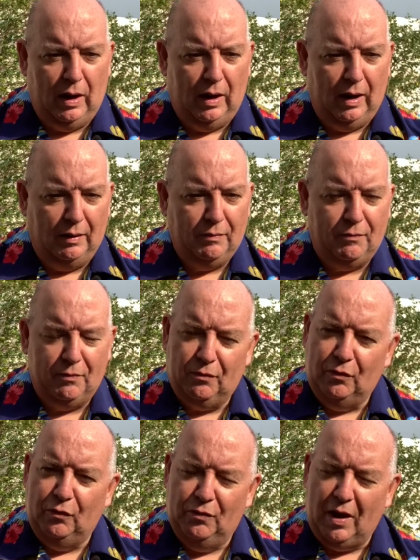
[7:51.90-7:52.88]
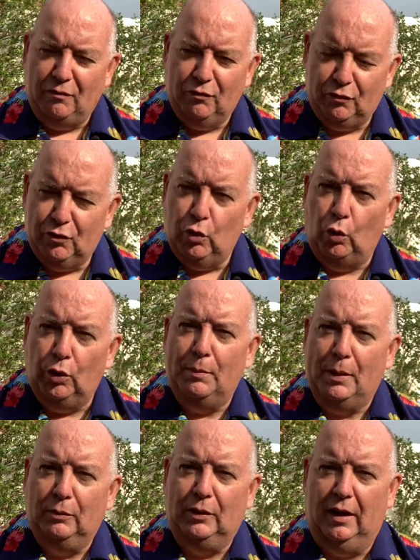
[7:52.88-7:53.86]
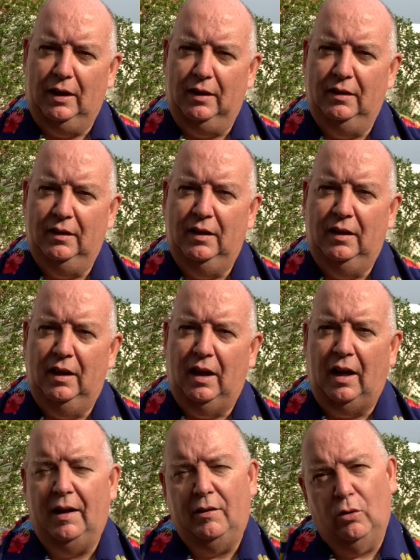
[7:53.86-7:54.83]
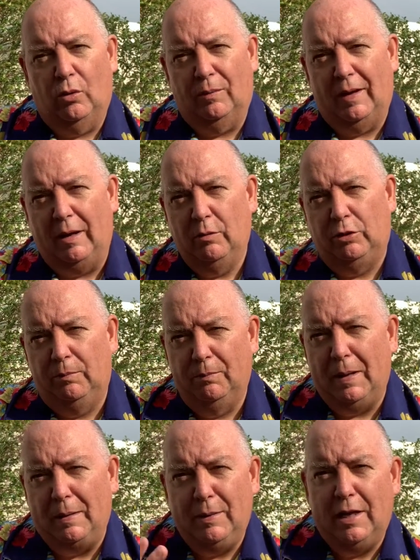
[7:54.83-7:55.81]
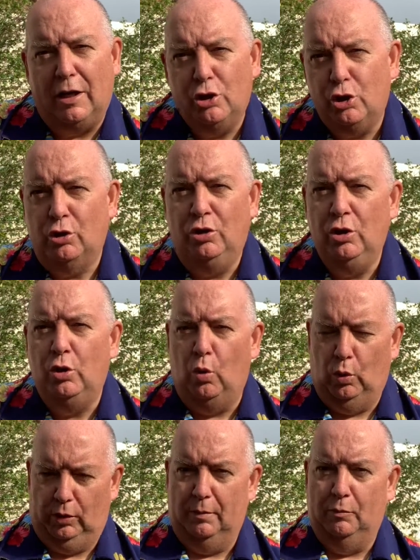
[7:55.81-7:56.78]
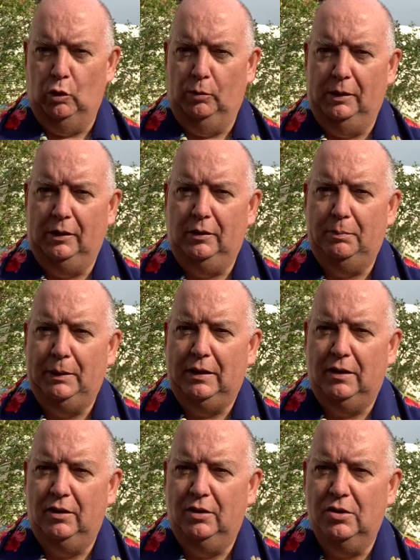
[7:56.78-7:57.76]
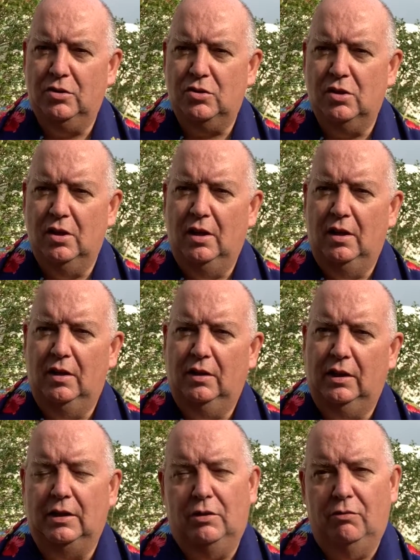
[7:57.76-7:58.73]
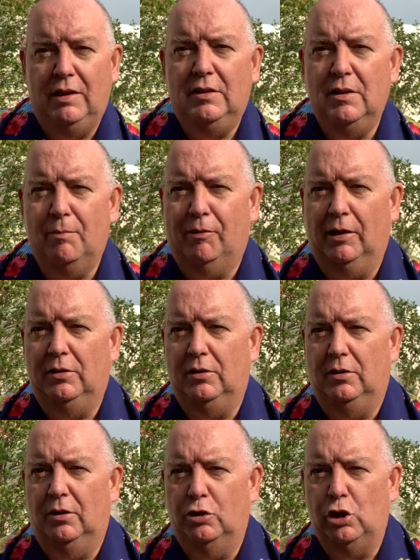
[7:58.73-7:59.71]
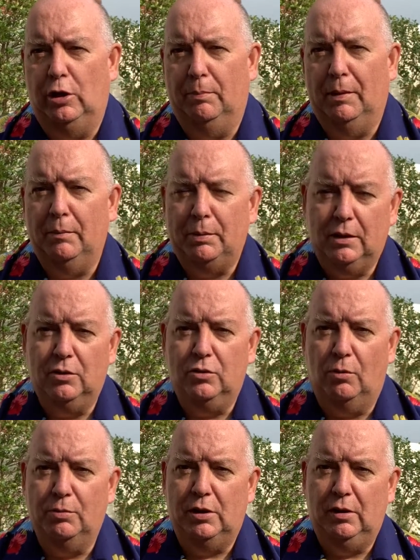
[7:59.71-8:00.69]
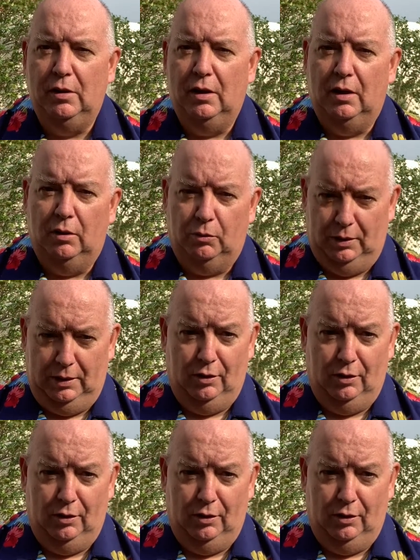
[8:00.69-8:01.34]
I've thought about that, and I thought maybe I shouldn't go at the moment, because there's a reason the prices are cheaper, because obviously we're in a